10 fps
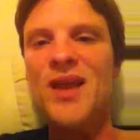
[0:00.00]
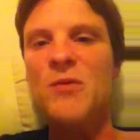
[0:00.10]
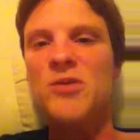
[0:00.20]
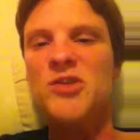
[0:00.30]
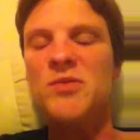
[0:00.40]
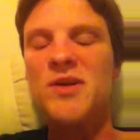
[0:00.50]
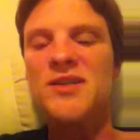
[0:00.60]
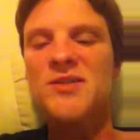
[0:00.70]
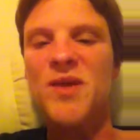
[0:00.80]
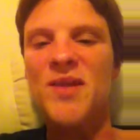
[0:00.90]
which
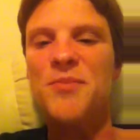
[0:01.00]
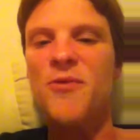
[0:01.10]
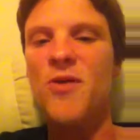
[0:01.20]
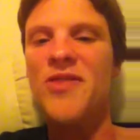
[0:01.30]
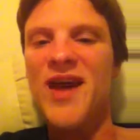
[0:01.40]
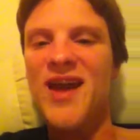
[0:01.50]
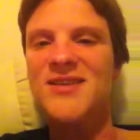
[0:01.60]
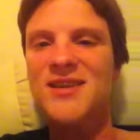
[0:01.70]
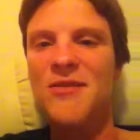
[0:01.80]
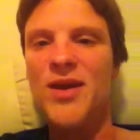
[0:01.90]
was right before
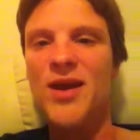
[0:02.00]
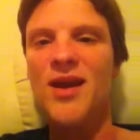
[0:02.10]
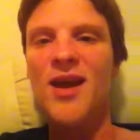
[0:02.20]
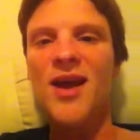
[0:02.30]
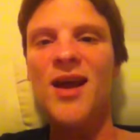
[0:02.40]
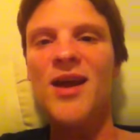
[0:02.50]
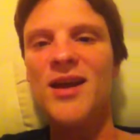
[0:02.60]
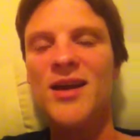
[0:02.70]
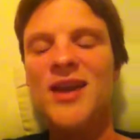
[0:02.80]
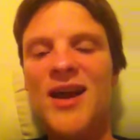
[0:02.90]
Thanksgiving.
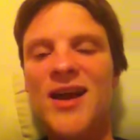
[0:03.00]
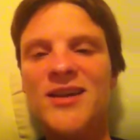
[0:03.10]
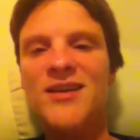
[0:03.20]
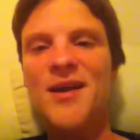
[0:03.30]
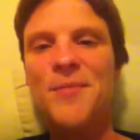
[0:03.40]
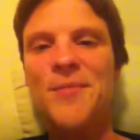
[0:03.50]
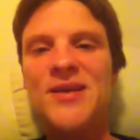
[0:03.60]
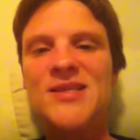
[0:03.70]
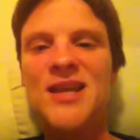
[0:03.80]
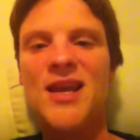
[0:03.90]
And I ended up uh,
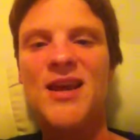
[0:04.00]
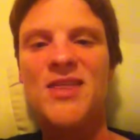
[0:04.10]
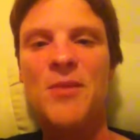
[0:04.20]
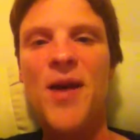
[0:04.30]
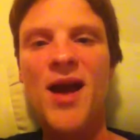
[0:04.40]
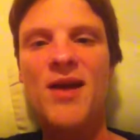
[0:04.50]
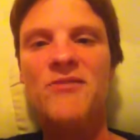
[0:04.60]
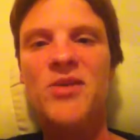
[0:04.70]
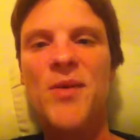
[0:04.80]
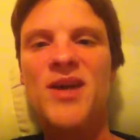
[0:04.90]
sitting in the back
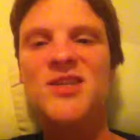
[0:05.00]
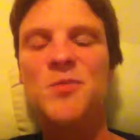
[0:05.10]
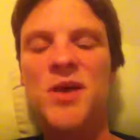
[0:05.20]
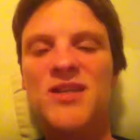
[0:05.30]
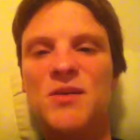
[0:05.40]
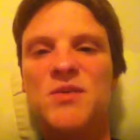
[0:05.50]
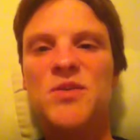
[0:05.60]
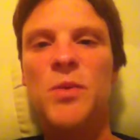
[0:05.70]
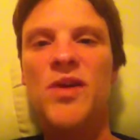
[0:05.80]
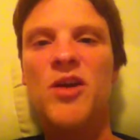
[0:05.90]
of the bus because it
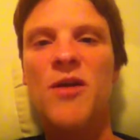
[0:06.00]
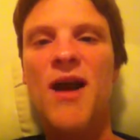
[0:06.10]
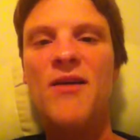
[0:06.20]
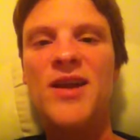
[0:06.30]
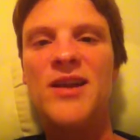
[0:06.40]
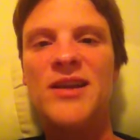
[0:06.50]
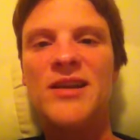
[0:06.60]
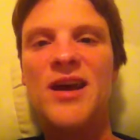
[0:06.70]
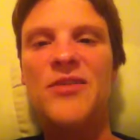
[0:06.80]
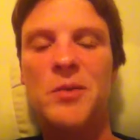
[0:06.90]
was really crowded
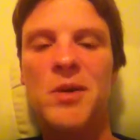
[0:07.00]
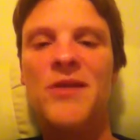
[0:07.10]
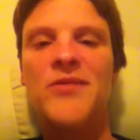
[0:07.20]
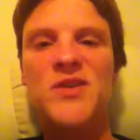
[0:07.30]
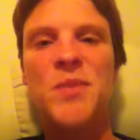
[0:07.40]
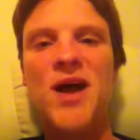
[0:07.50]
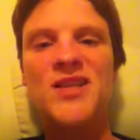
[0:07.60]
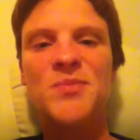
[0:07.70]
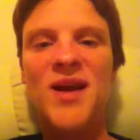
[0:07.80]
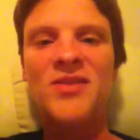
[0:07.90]
and uh, there were a few
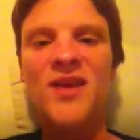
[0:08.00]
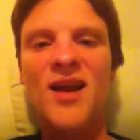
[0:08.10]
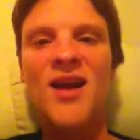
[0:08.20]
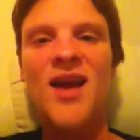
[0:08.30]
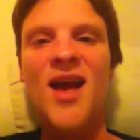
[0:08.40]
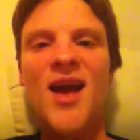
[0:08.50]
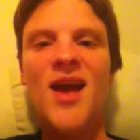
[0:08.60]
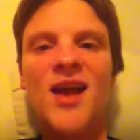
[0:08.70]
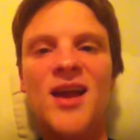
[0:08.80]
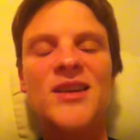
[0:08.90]
spots back there.
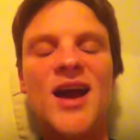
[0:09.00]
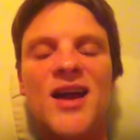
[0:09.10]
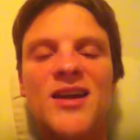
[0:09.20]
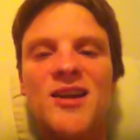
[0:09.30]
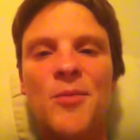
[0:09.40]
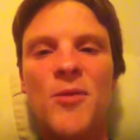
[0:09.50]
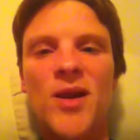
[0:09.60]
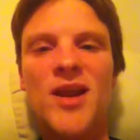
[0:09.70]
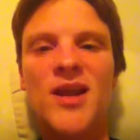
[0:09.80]
And I ended up running